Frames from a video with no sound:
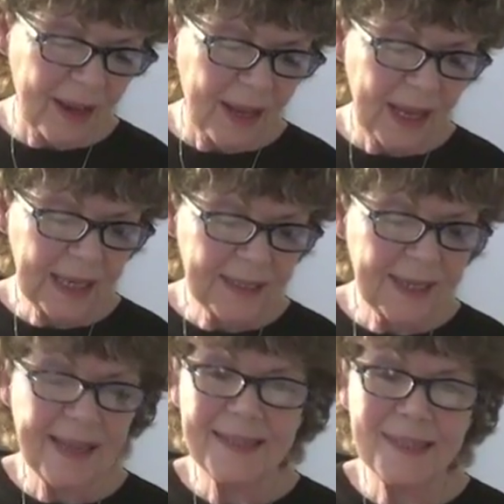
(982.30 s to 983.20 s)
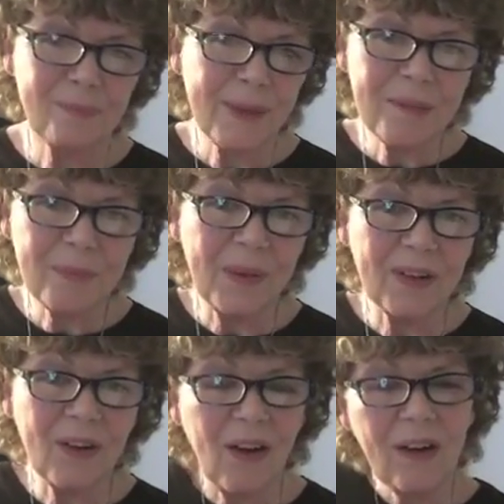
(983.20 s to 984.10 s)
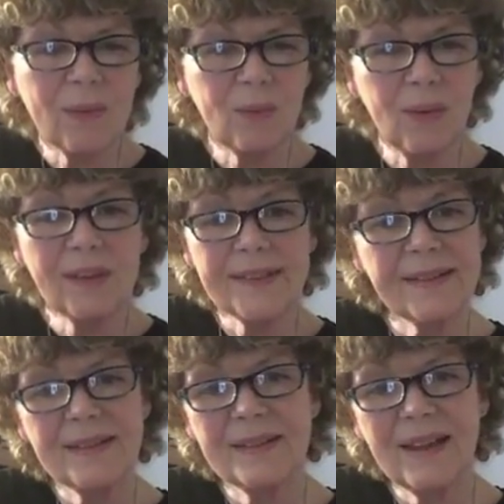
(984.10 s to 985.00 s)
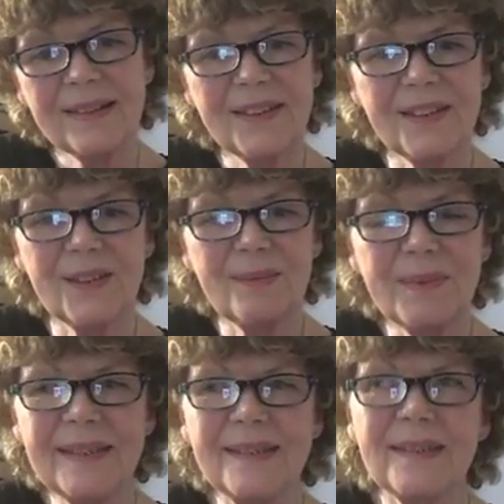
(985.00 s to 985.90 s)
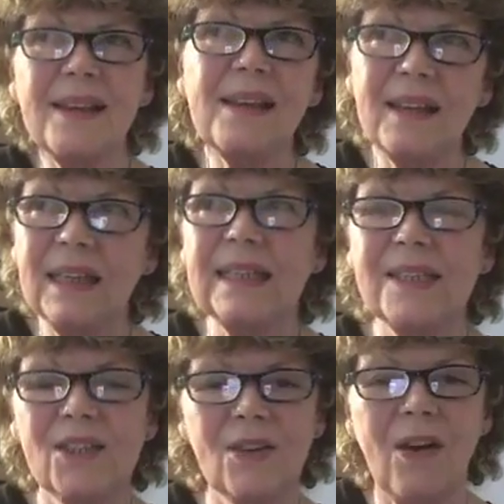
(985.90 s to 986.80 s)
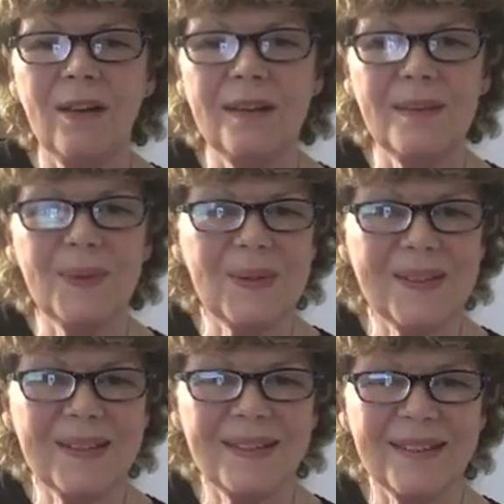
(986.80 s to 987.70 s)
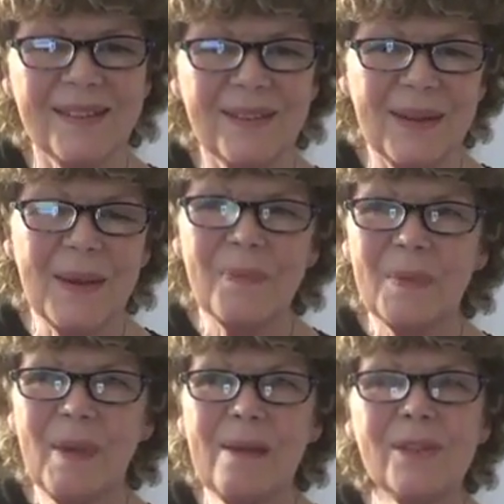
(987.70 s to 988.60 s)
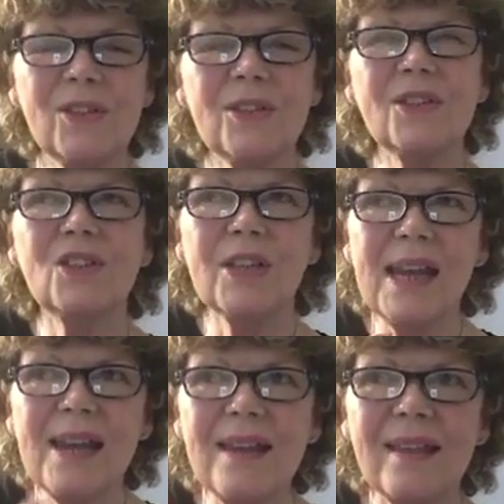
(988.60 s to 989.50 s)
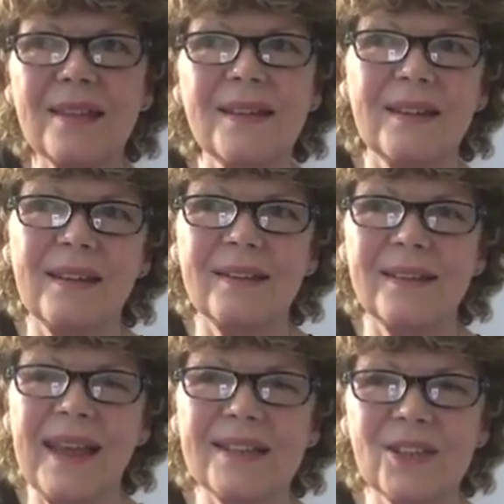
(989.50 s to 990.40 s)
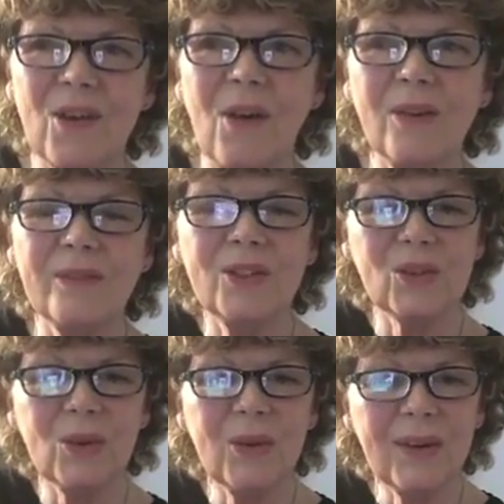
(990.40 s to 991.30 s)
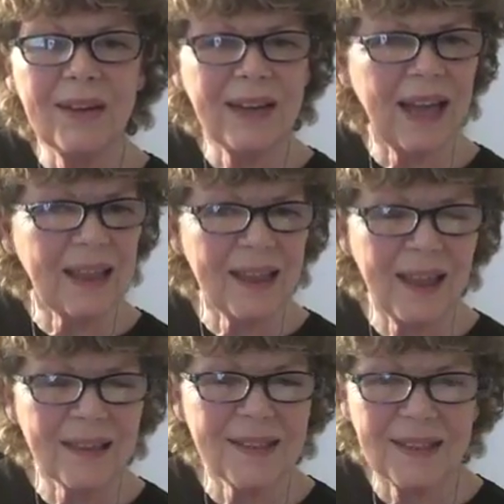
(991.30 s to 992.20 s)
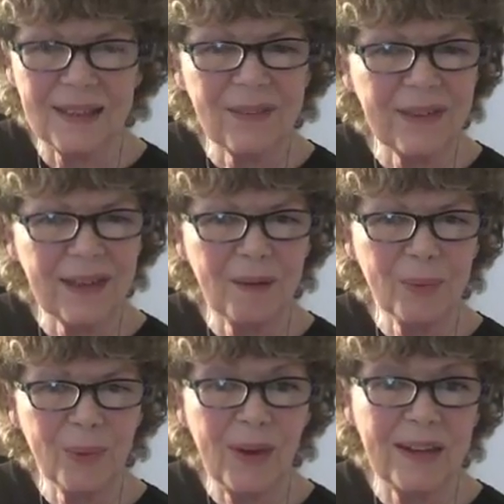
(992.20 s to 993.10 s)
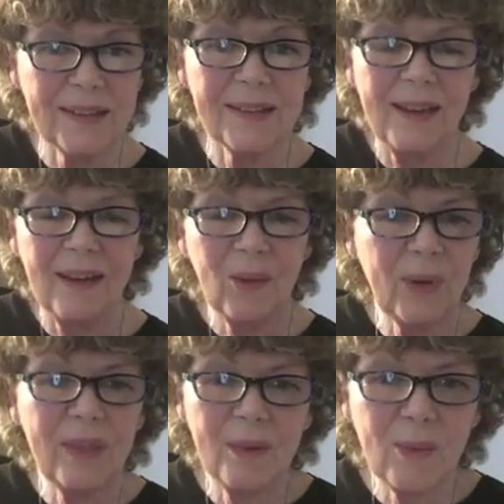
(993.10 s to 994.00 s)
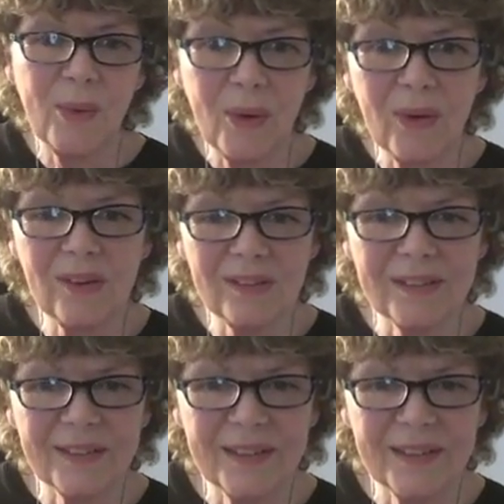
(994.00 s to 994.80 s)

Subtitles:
And as His people, God wants us to be singing His song, and He wants us to be able to share that song of joy and thanksgiving and praise with the world.